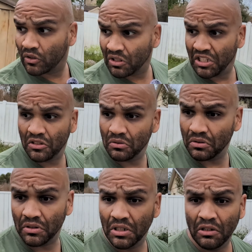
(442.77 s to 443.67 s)
no need
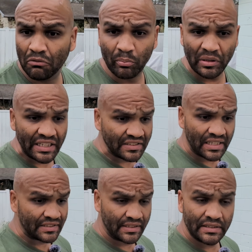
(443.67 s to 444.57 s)
to replace
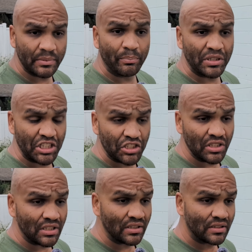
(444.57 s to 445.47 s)
that. Seems to be pretty
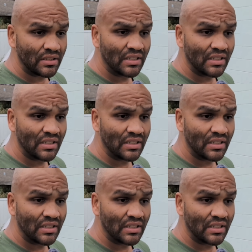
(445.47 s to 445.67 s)
good.